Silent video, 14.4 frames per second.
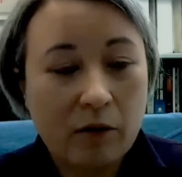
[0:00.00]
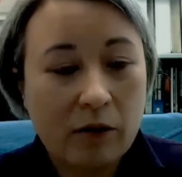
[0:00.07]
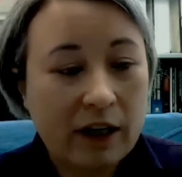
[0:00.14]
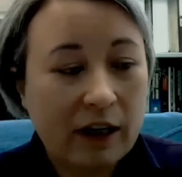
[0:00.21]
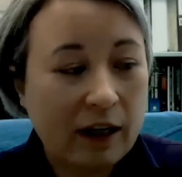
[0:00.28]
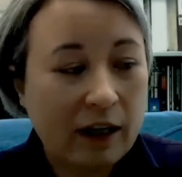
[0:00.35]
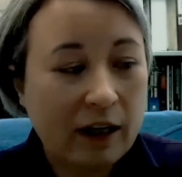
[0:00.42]

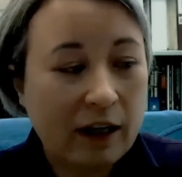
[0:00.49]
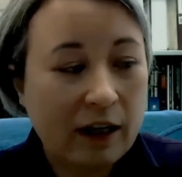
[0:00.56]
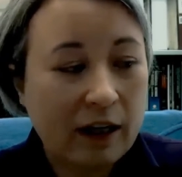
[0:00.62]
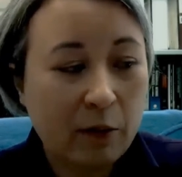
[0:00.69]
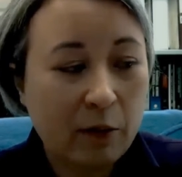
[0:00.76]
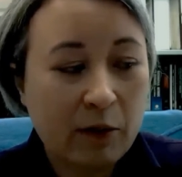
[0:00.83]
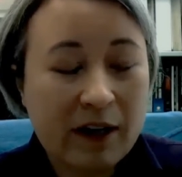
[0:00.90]
can we even
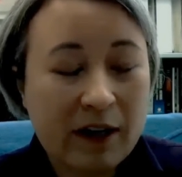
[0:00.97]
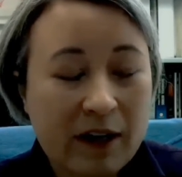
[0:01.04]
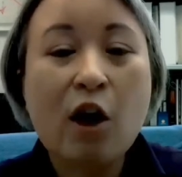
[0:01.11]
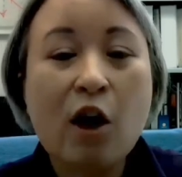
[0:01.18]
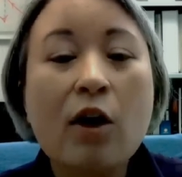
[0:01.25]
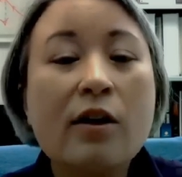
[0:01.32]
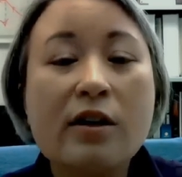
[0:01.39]

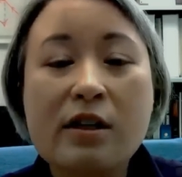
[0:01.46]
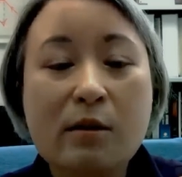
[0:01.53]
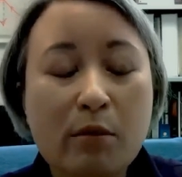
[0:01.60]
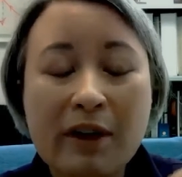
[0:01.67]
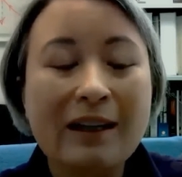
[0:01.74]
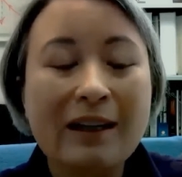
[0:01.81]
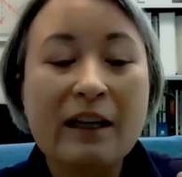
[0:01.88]
start to
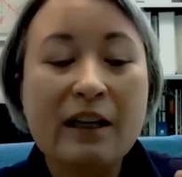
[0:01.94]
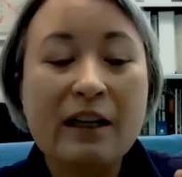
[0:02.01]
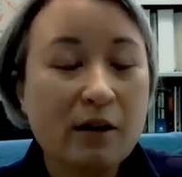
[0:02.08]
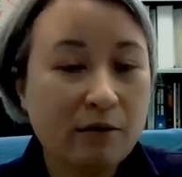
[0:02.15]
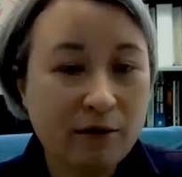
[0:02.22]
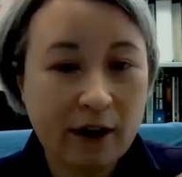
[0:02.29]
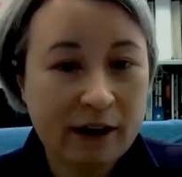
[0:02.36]
begin to
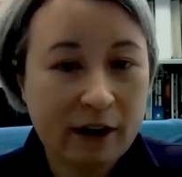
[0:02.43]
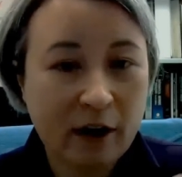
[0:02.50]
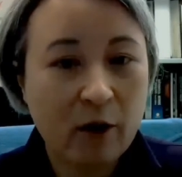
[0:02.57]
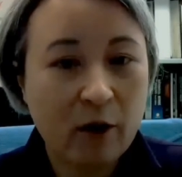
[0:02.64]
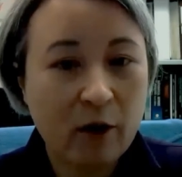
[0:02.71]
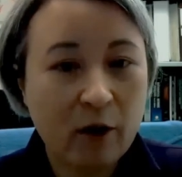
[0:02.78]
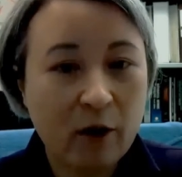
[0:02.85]
find out
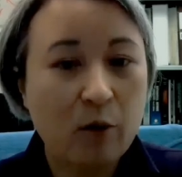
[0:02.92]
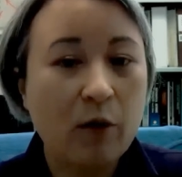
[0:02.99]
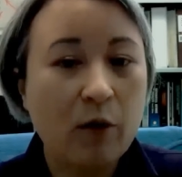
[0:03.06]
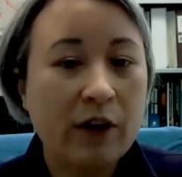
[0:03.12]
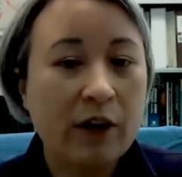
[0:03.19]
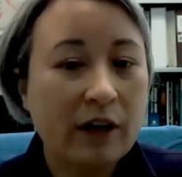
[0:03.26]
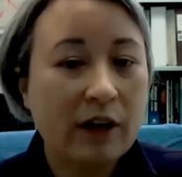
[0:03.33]

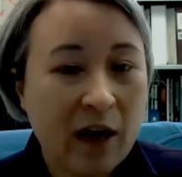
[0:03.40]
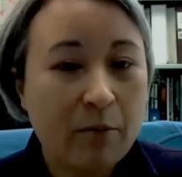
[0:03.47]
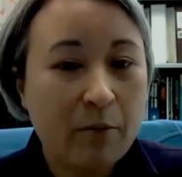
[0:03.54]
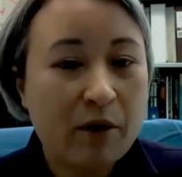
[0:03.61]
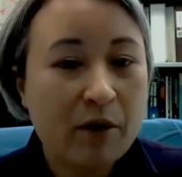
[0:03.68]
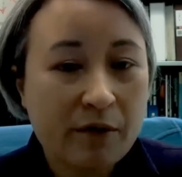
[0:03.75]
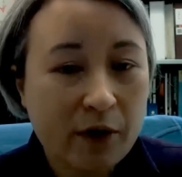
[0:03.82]
what those
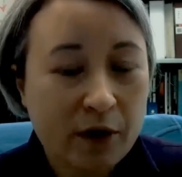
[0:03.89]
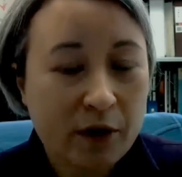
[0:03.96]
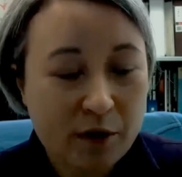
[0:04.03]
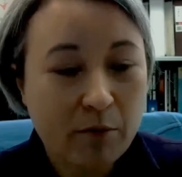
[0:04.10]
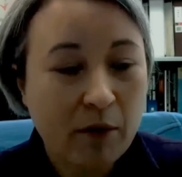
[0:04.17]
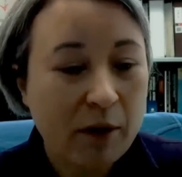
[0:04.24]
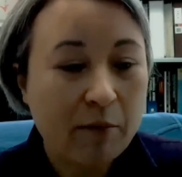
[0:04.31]
atmospheres
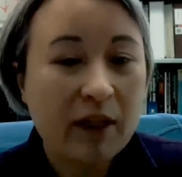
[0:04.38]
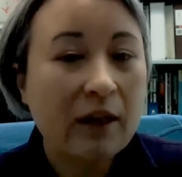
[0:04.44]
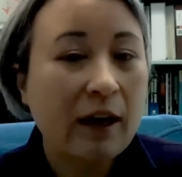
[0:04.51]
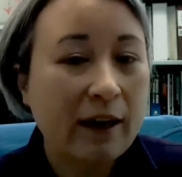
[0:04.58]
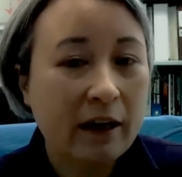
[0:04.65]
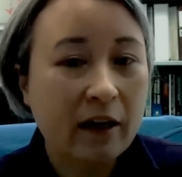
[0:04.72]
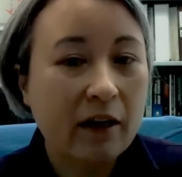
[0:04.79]
might be
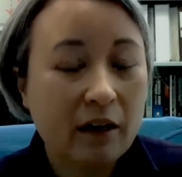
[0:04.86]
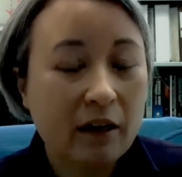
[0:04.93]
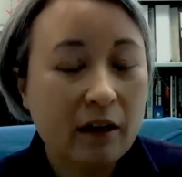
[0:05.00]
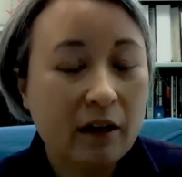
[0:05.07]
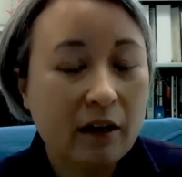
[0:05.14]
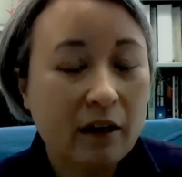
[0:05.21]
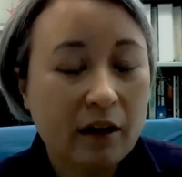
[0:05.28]
like?
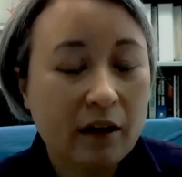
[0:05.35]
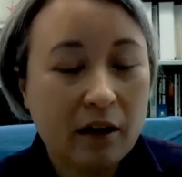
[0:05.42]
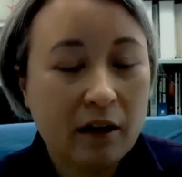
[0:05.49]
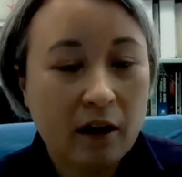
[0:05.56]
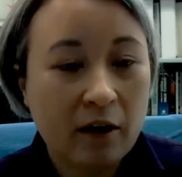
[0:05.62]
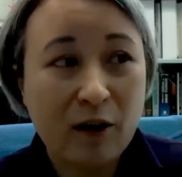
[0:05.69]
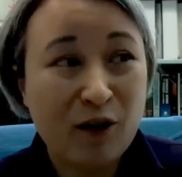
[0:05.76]
Are they
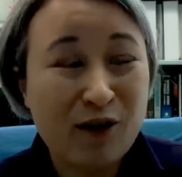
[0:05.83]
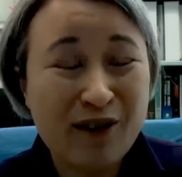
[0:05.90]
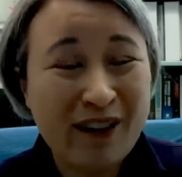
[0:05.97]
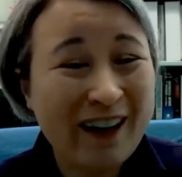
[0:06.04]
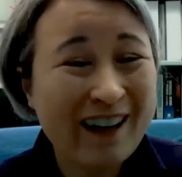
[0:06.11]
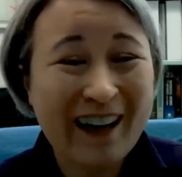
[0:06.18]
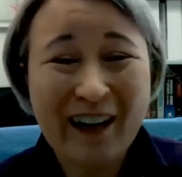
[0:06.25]

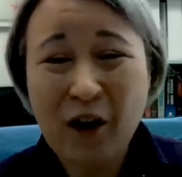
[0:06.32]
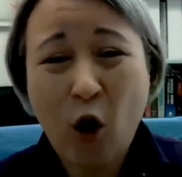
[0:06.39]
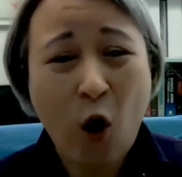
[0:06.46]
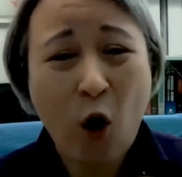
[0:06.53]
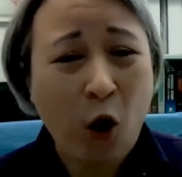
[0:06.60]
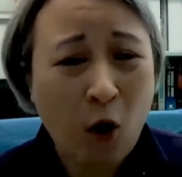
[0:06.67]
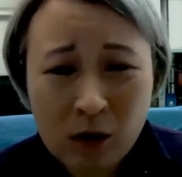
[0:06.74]
Earth-like at
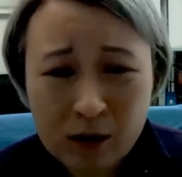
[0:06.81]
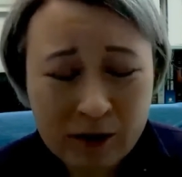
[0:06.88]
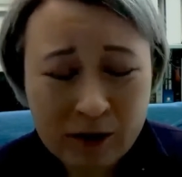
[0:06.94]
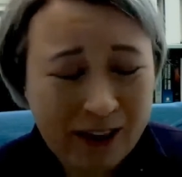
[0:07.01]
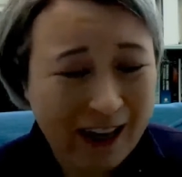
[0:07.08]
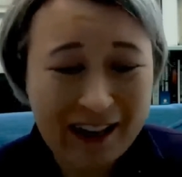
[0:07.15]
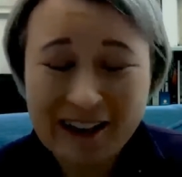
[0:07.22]
all?
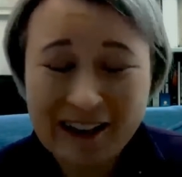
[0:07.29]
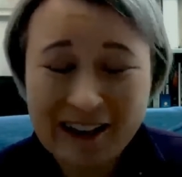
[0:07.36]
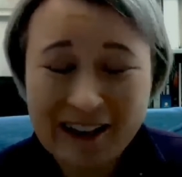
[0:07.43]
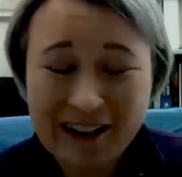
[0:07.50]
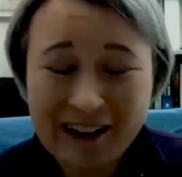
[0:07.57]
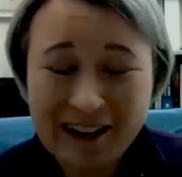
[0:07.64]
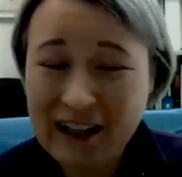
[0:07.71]
Can they even
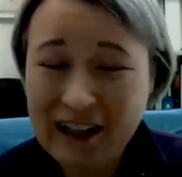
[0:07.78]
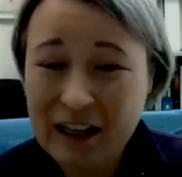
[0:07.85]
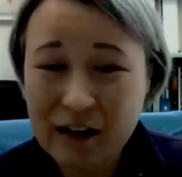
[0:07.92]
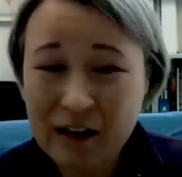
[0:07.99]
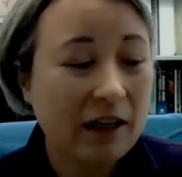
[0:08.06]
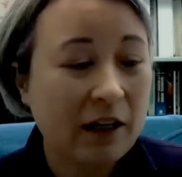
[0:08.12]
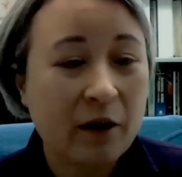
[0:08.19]
be? You
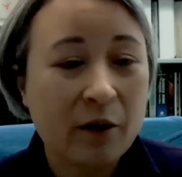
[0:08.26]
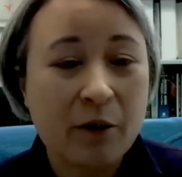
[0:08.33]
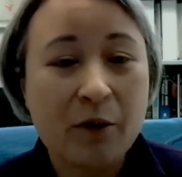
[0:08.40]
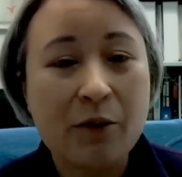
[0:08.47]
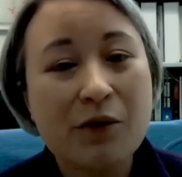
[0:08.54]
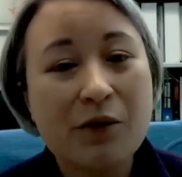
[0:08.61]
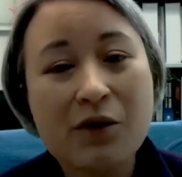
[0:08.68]
know,
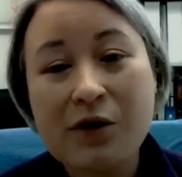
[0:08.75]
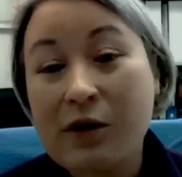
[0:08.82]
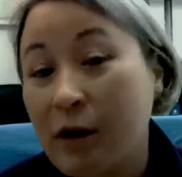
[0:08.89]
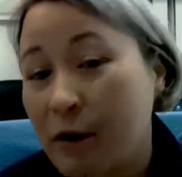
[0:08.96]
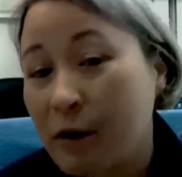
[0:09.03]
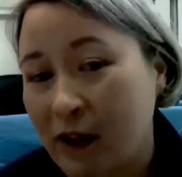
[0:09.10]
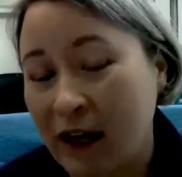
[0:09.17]
so
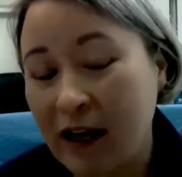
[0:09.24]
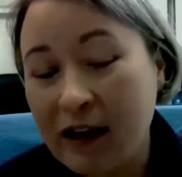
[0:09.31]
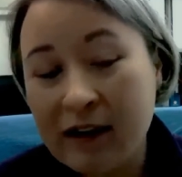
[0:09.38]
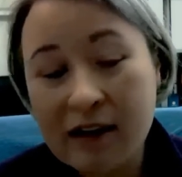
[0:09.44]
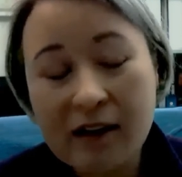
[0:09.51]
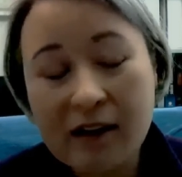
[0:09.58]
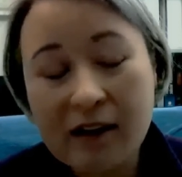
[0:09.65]
that, I think
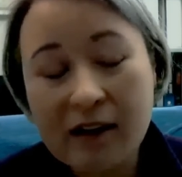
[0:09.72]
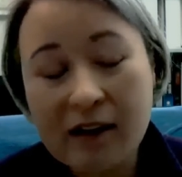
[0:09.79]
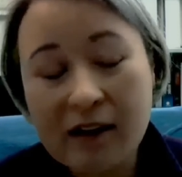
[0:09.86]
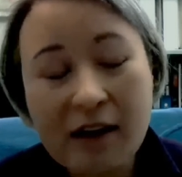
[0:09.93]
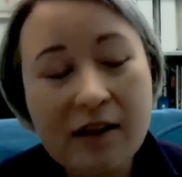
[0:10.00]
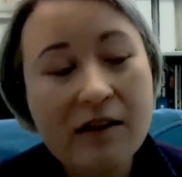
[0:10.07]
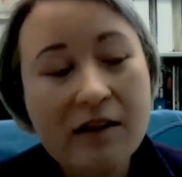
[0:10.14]
that's
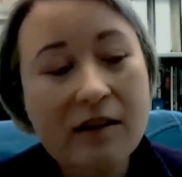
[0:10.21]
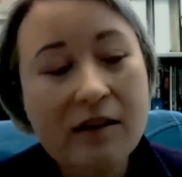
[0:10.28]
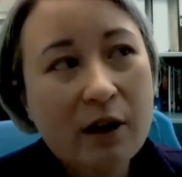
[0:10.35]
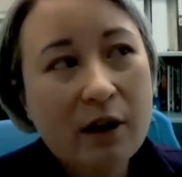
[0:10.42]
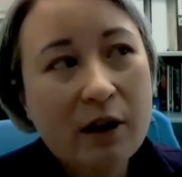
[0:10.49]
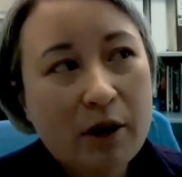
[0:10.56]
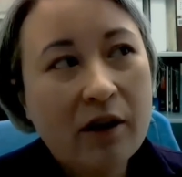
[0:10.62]
kind of what I'm
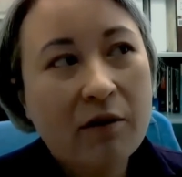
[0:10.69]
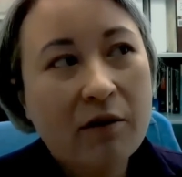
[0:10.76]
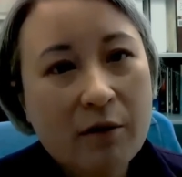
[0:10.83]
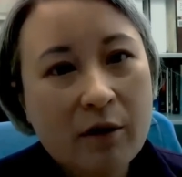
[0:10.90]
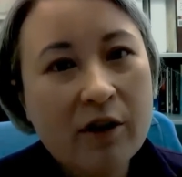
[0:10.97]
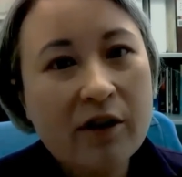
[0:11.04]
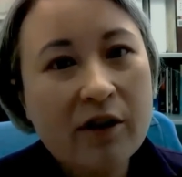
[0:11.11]
looking forward
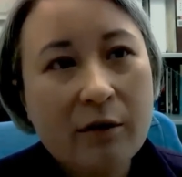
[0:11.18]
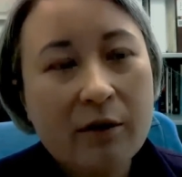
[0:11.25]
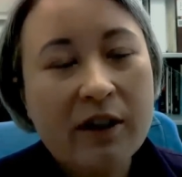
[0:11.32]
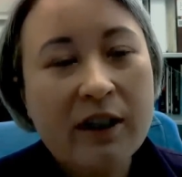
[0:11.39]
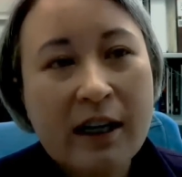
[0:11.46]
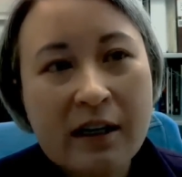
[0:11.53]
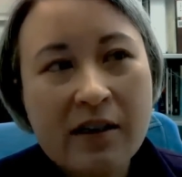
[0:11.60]
to in the
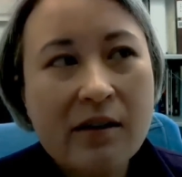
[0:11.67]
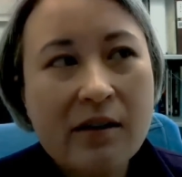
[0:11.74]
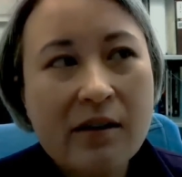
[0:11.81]
next,